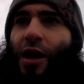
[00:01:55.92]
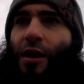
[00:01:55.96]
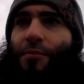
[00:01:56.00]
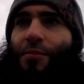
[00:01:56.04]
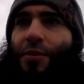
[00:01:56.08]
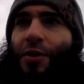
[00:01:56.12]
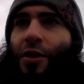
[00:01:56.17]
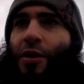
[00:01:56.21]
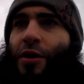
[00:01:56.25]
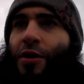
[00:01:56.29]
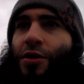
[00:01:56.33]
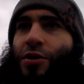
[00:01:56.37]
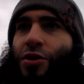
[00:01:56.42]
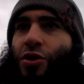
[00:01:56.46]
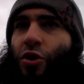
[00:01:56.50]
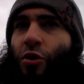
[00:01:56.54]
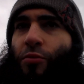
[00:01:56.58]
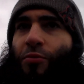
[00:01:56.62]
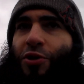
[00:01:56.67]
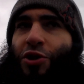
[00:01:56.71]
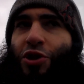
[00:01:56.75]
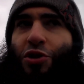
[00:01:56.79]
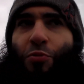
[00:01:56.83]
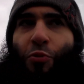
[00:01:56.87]
up
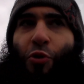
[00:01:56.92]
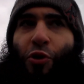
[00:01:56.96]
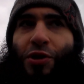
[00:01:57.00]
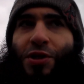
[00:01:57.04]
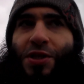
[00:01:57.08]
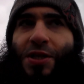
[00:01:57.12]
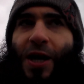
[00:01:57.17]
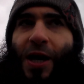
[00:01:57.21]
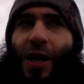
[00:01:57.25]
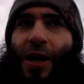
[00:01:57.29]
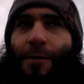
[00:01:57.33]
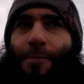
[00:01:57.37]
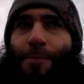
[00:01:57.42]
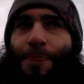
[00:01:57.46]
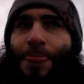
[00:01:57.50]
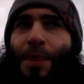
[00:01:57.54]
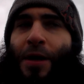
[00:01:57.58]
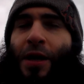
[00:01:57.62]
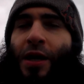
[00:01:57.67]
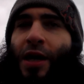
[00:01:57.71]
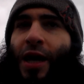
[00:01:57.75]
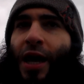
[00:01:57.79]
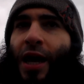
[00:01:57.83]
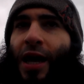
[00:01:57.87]
so much more time.
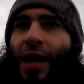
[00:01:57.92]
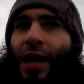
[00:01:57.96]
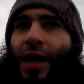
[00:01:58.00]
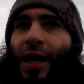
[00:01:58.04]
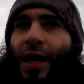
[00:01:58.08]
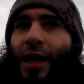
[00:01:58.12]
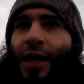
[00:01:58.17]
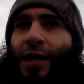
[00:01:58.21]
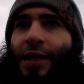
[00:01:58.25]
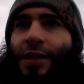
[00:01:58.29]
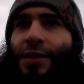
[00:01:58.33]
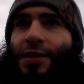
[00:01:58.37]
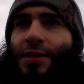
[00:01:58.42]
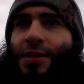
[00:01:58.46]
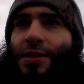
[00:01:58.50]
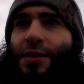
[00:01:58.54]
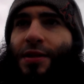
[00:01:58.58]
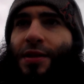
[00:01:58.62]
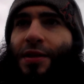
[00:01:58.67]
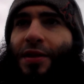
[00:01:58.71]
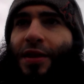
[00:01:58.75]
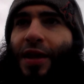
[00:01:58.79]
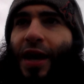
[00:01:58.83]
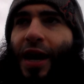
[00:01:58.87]
And
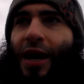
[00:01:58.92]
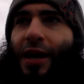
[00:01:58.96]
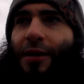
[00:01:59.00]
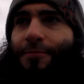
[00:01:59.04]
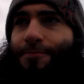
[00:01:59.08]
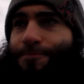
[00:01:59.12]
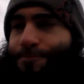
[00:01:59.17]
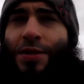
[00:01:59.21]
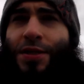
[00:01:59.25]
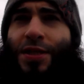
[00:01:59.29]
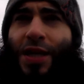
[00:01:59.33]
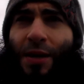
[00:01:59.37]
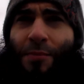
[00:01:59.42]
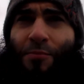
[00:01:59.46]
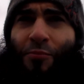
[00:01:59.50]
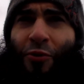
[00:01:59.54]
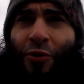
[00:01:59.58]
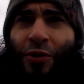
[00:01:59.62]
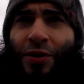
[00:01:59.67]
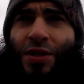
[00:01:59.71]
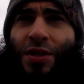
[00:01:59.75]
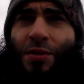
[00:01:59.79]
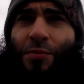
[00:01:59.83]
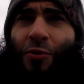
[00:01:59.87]
that same
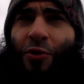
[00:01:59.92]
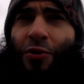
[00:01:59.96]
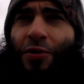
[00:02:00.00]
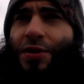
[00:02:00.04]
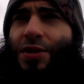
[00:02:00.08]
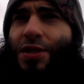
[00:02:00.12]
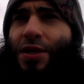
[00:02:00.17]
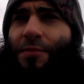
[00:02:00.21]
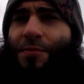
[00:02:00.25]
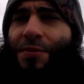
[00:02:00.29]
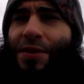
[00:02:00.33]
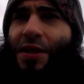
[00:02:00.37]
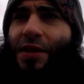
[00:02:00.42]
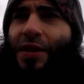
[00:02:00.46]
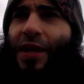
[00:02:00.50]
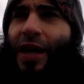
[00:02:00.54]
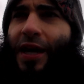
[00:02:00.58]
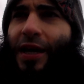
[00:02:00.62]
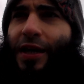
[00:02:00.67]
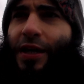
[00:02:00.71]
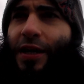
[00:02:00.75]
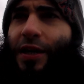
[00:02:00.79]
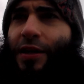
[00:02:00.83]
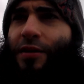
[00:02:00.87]
principle is something
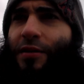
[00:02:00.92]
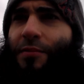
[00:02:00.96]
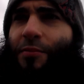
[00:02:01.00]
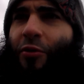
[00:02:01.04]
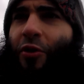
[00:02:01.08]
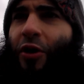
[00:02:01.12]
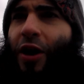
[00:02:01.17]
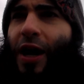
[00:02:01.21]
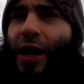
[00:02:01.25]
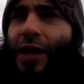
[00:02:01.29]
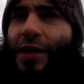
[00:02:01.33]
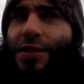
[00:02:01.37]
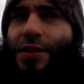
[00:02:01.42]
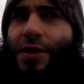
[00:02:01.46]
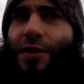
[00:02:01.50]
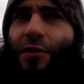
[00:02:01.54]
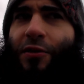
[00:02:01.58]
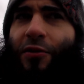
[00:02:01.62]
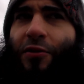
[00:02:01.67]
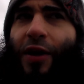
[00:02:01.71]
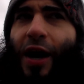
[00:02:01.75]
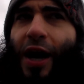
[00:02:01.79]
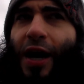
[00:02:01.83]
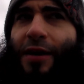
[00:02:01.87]
that can apply to
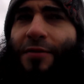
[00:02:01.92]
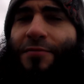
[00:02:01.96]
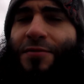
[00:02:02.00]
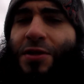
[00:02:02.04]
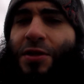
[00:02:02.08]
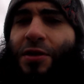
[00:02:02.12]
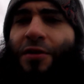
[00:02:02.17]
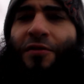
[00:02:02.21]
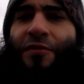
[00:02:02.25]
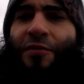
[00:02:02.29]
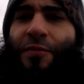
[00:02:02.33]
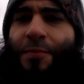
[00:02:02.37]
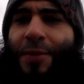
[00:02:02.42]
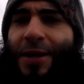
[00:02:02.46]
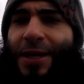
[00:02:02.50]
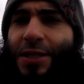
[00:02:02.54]
the lives of